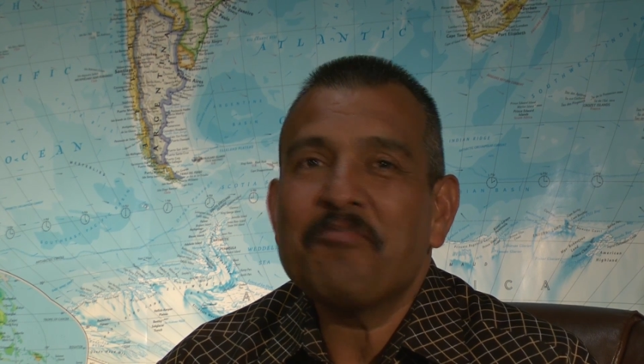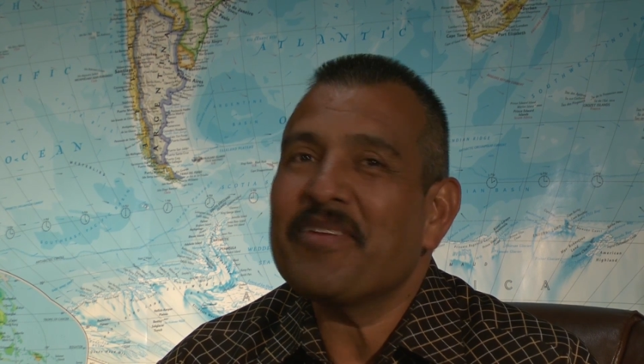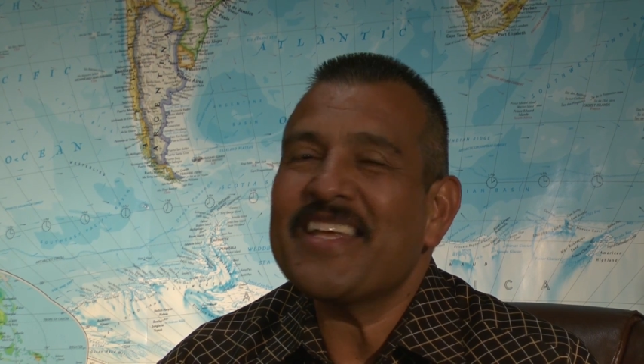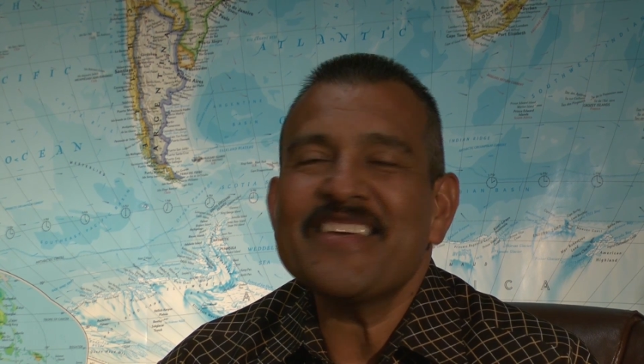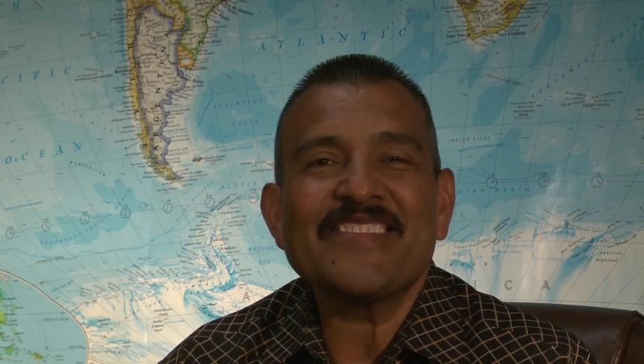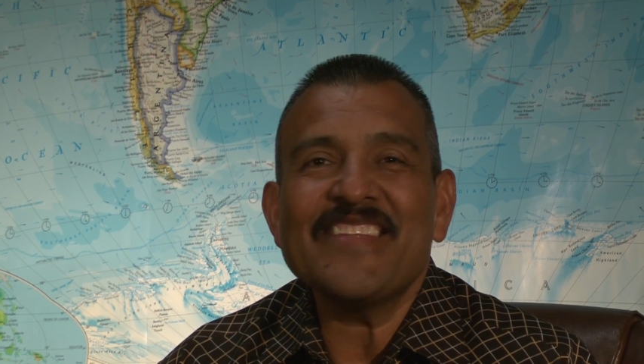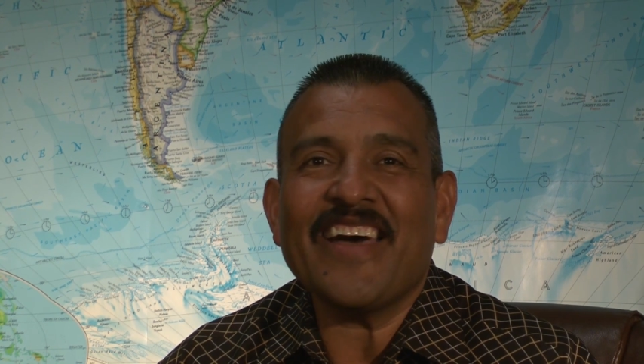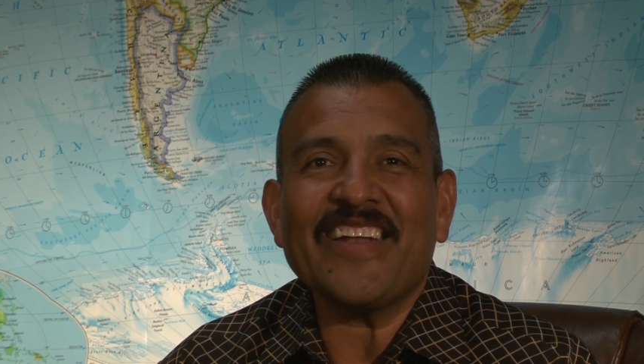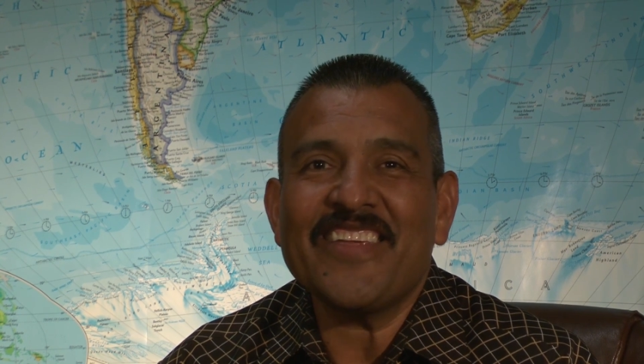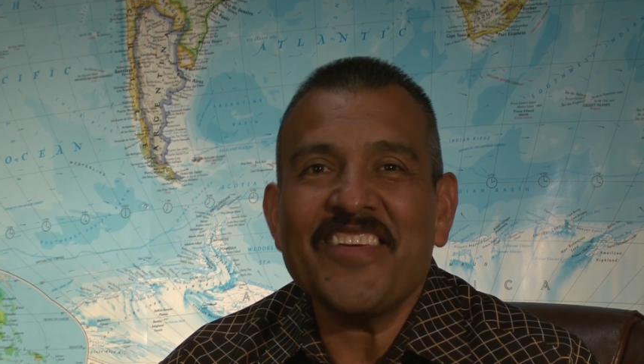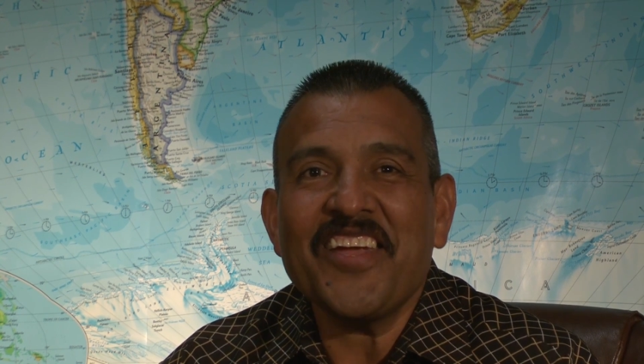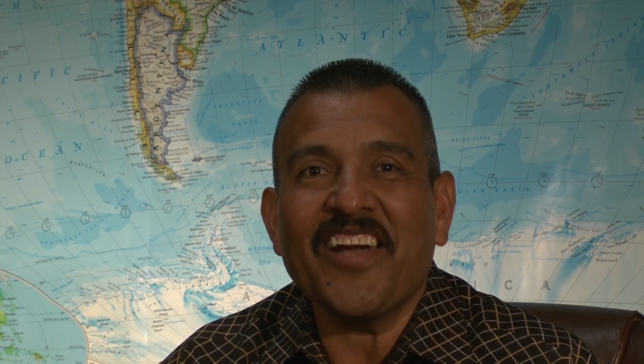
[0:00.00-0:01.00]
but he's not
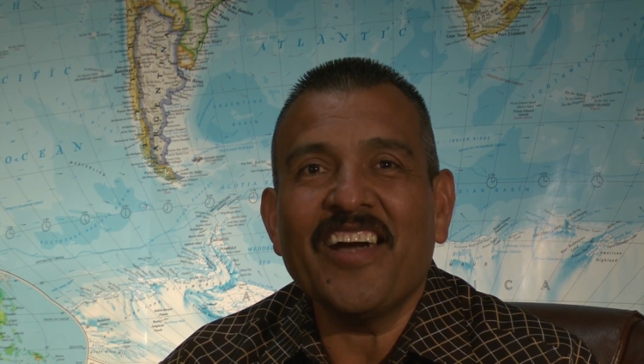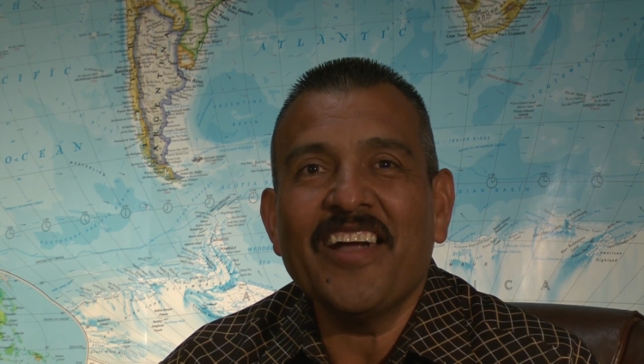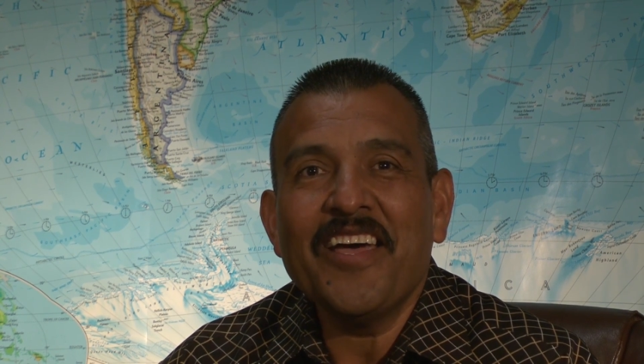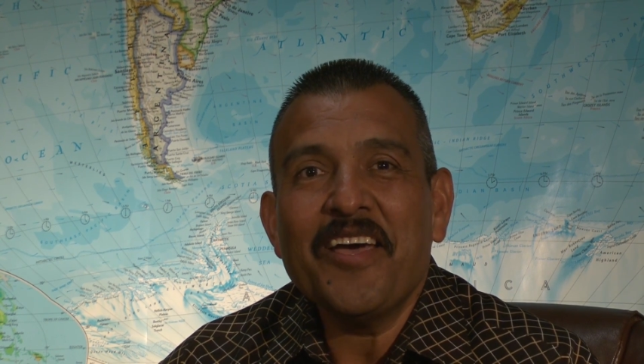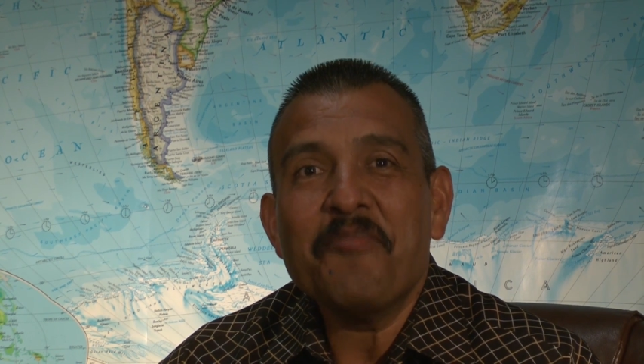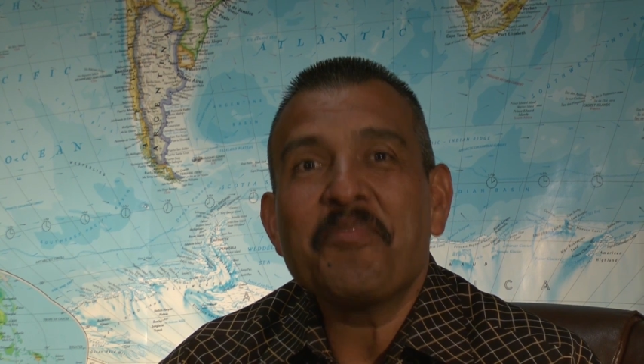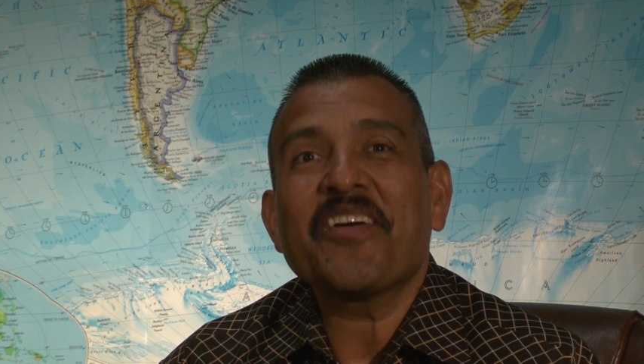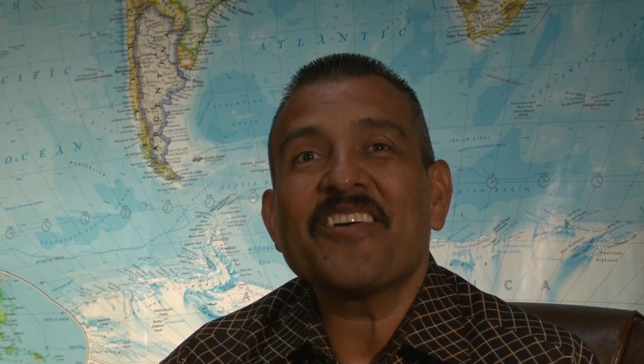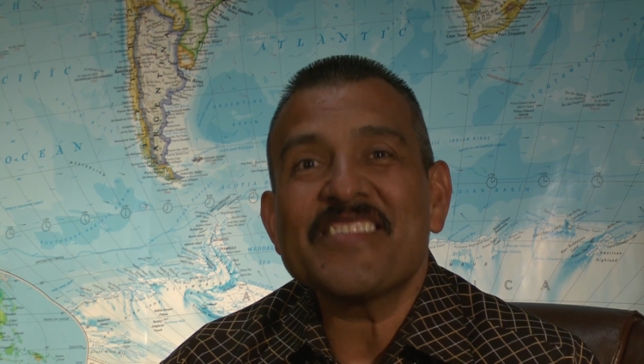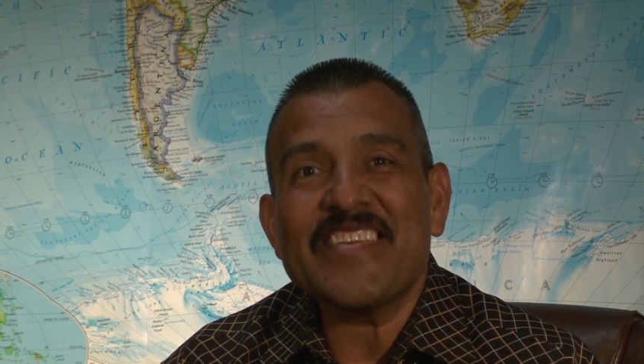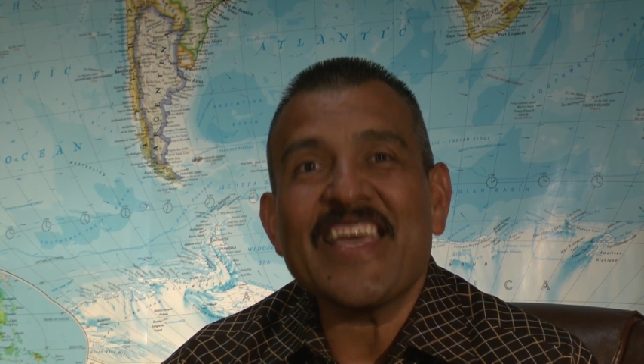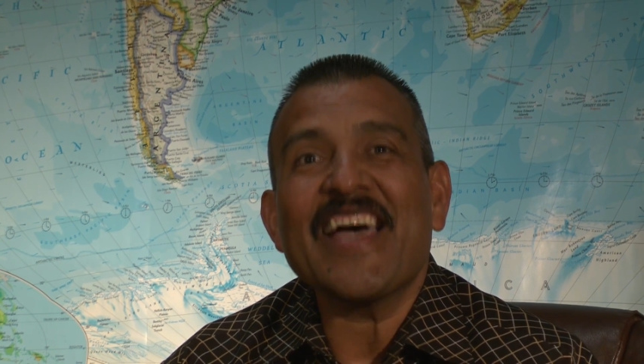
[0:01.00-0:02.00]
here
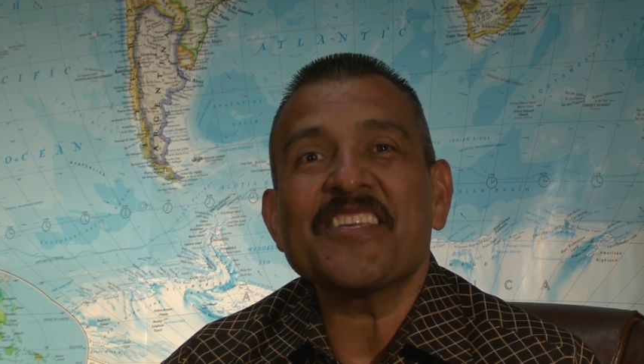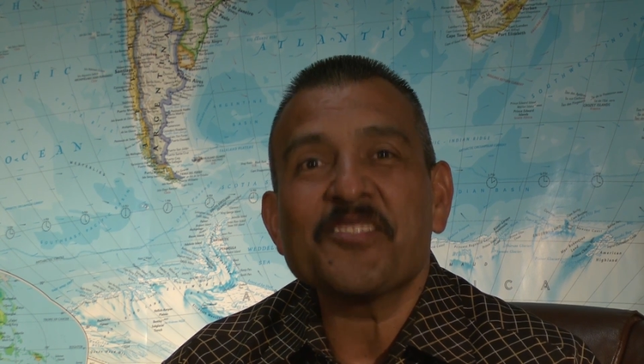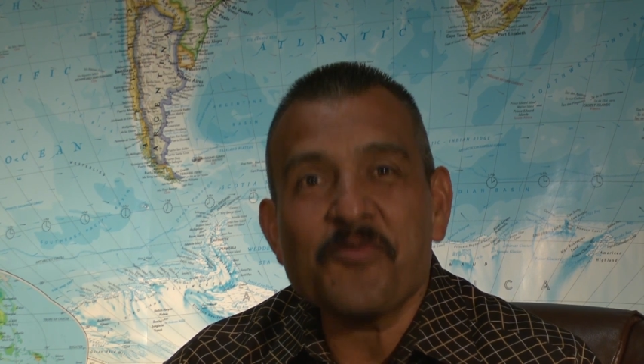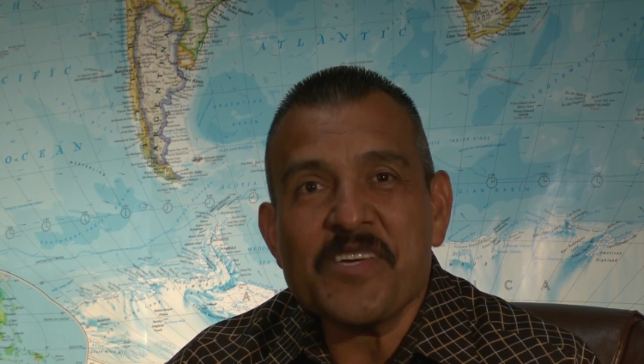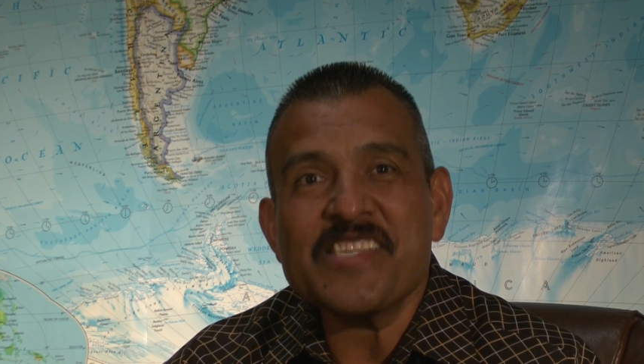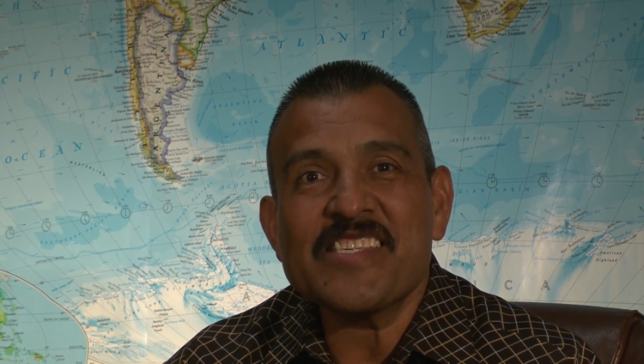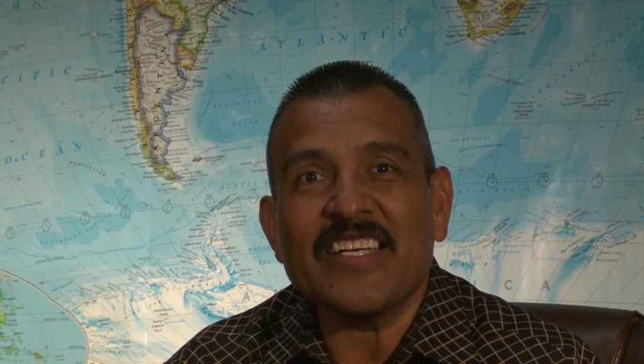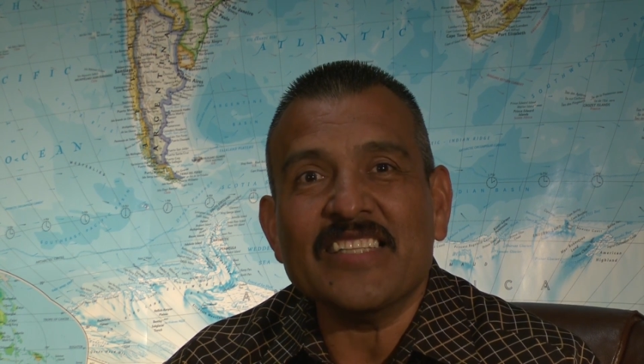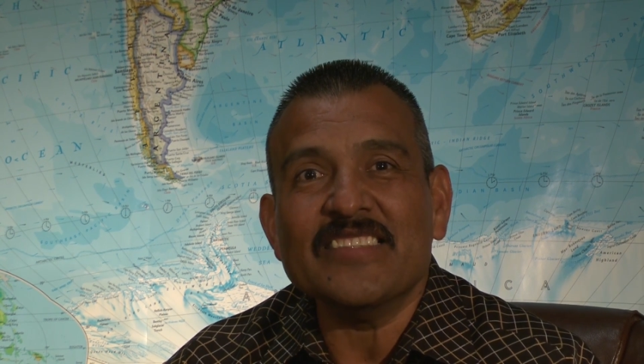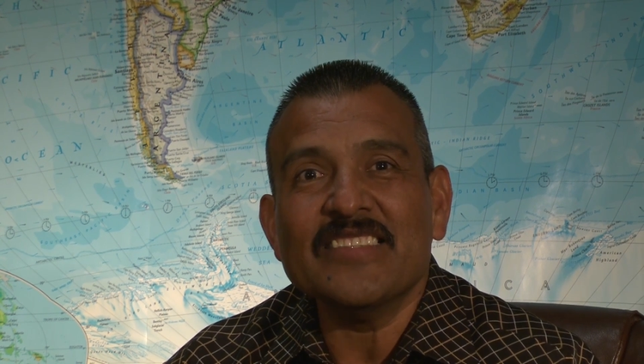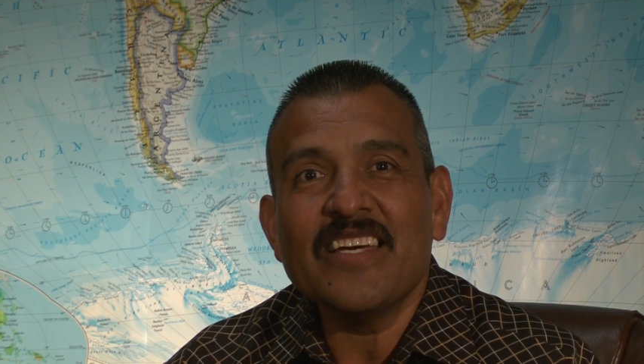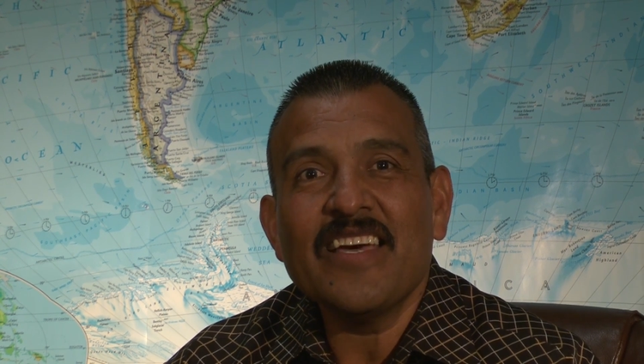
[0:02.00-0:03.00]
because he has risen."